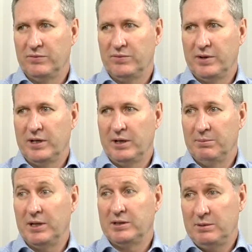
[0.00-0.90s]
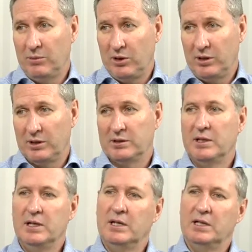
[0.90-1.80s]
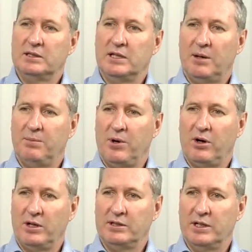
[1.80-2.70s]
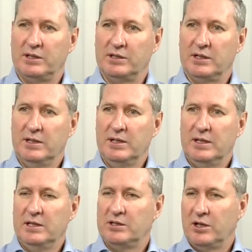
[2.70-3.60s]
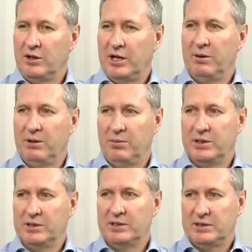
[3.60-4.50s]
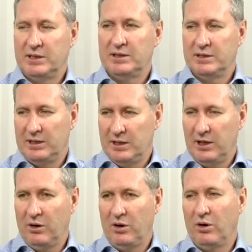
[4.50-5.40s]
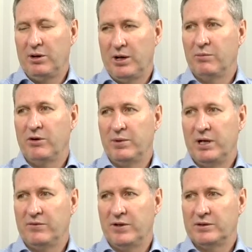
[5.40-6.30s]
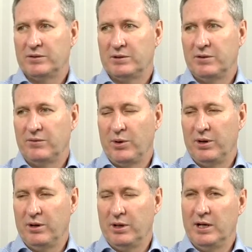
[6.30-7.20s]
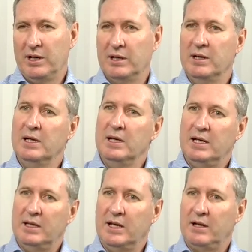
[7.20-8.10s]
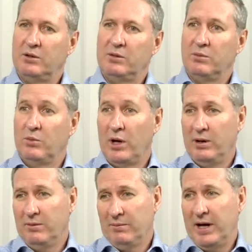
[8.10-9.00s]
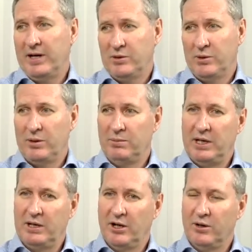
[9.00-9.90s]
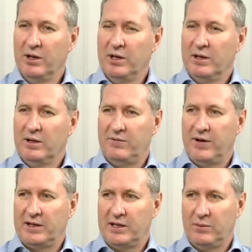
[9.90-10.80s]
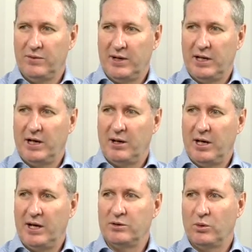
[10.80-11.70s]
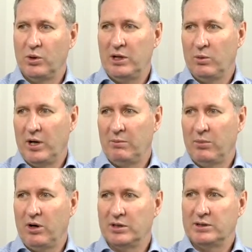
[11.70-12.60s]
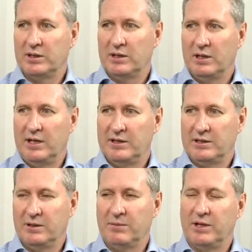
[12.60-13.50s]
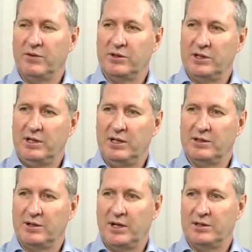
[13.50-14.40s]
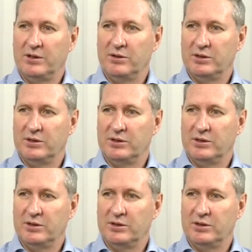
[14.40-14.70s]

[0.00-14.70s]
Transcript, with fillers: of uh, a multi-market type architecture. So, and business says that there are a number of benefits uh, in that one major one being, you know, the fact that we've had our eggs all in one basket, the Eskom, the vertically integrated